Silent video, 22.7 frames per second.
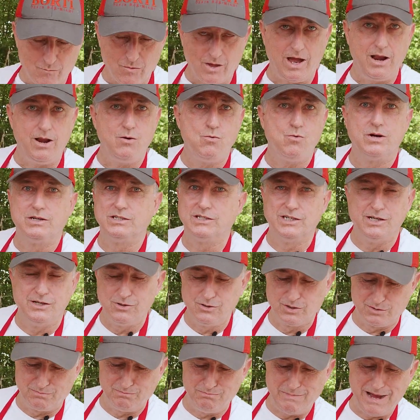I don't want to
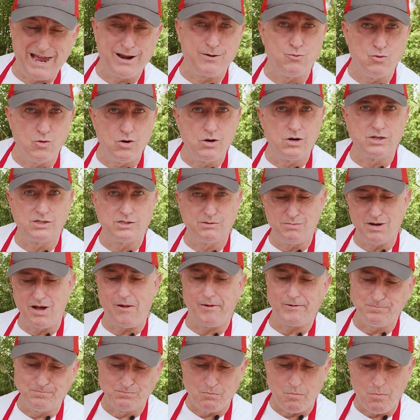use bad words, but
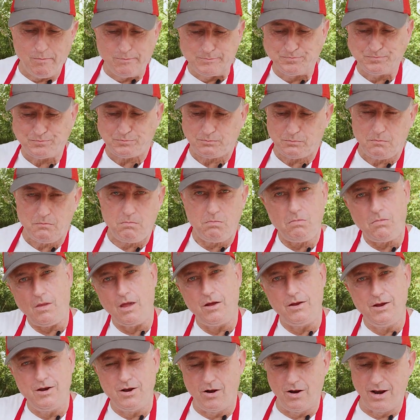
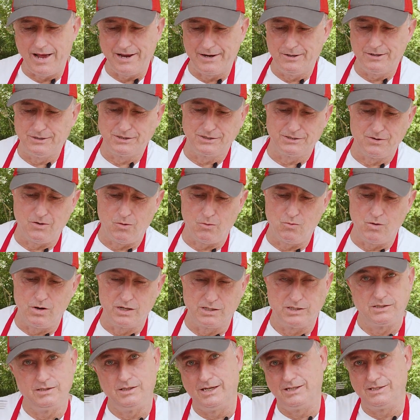you know, like those
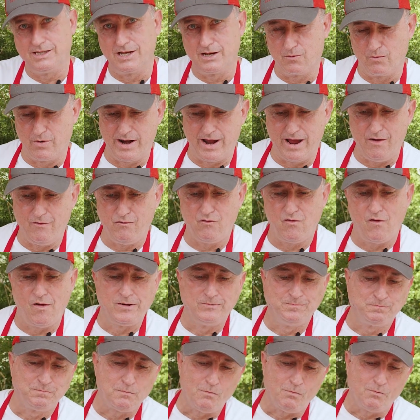words that start with F.
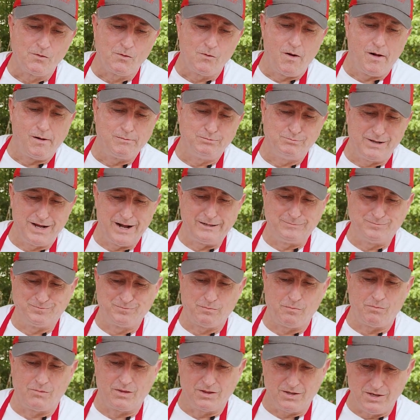But
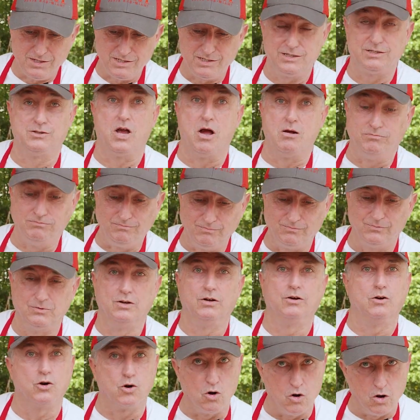this is
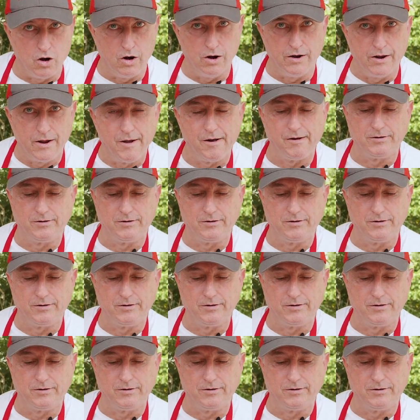good.